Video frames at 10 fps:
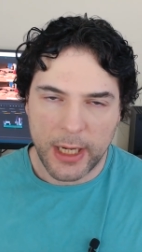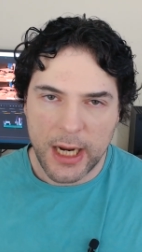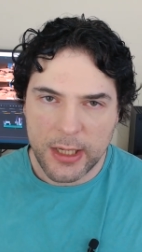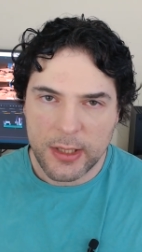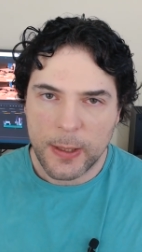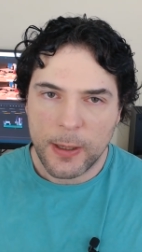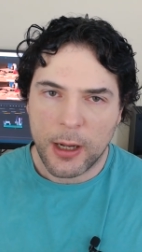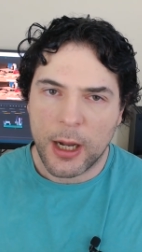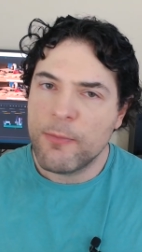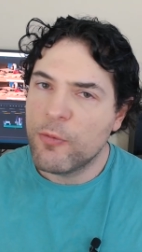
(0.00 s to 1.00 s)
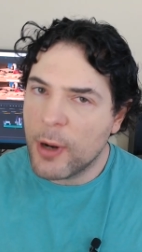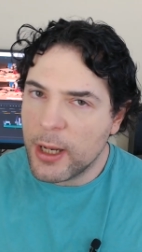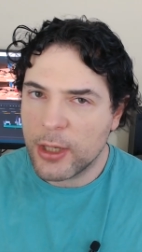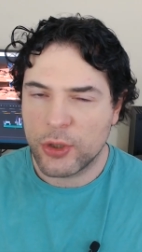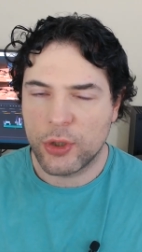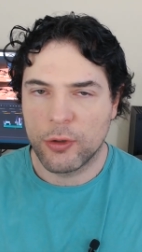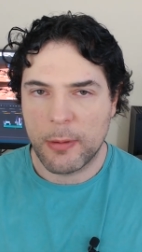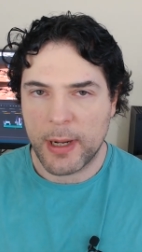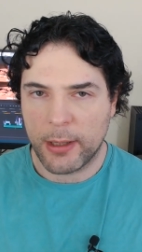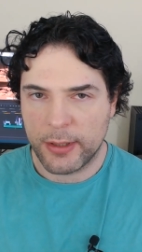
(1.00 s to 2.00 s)
and I'm really unsure
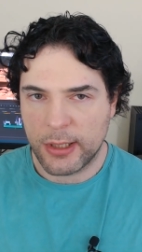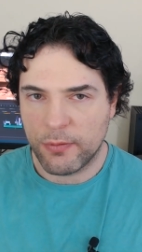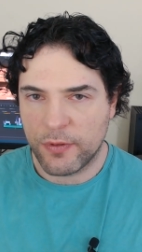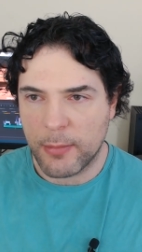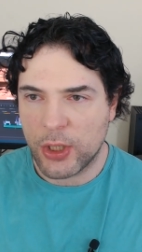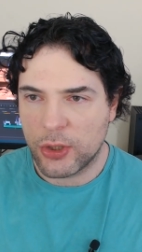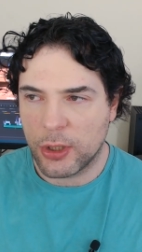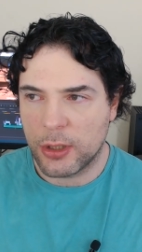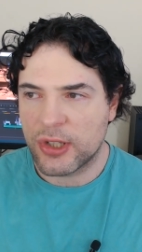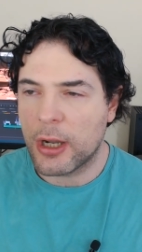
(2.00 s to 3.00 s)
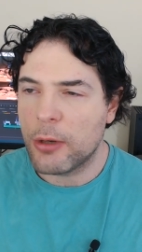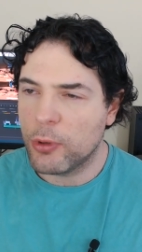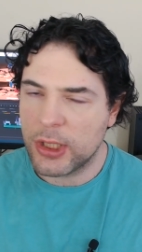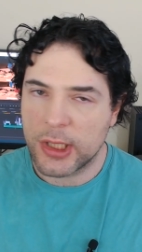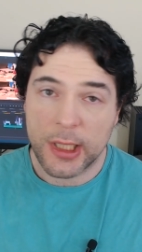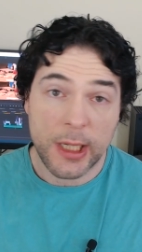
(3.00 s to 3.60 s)
about this information, so I want you to